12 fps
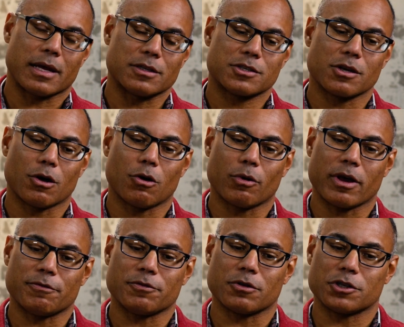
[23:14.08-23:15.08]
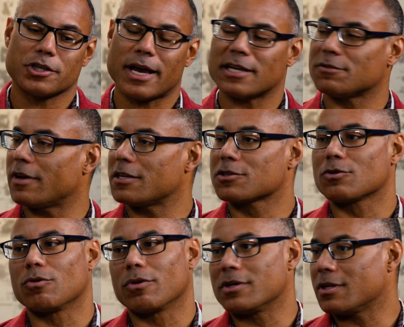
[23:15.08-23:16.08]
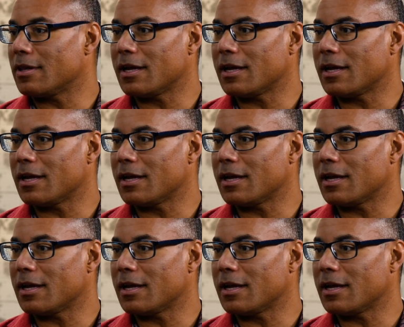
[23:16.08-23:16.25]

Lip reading: And so if your CHADS VAS score is in